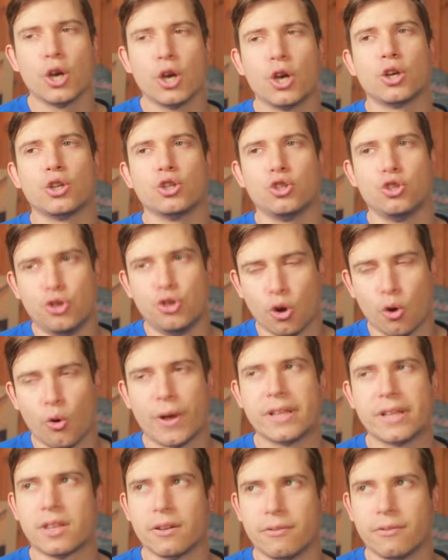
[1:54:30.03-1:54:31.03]

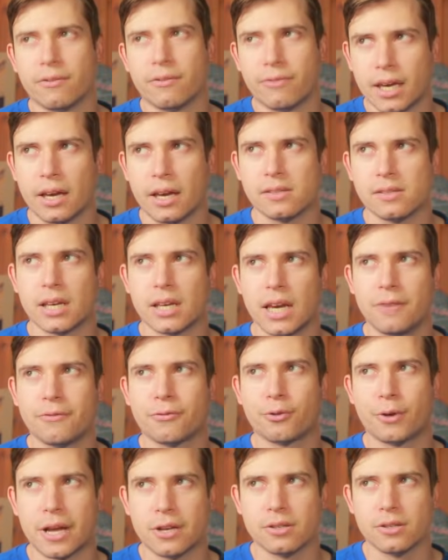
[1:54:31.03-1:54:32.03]
joins the Vikings in
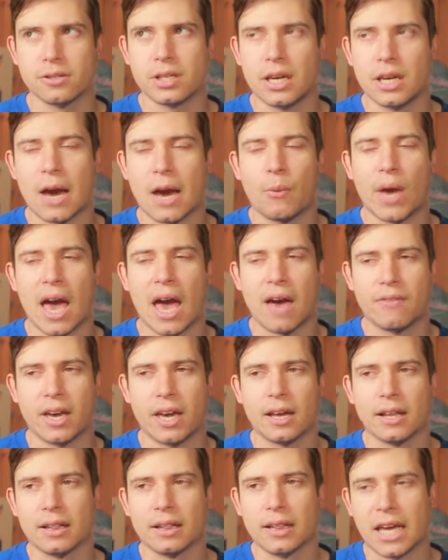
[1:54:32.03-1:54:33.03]
free agency, and we have a
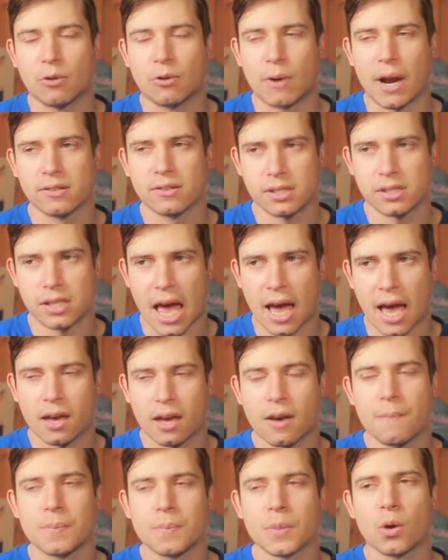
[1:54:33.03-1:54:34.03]
late round stack
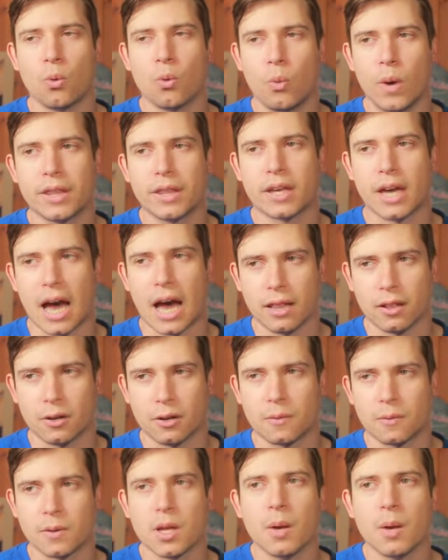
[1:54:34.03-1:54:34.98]
with Kyler.